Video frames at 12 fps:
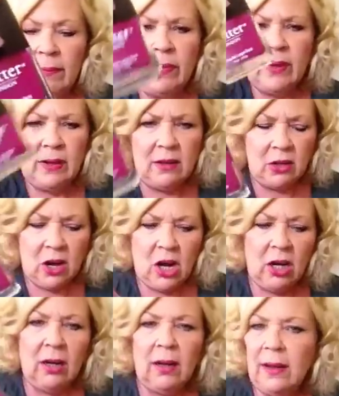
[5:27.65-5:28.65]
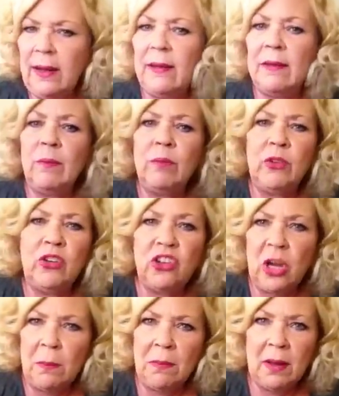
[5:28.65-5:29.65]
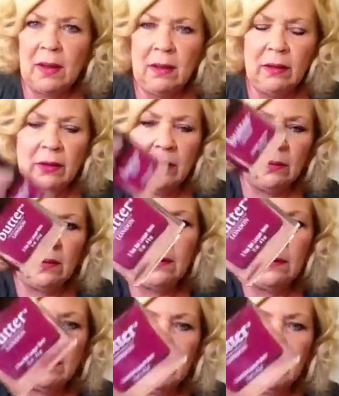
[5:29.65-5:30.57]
the dark, like gem colors.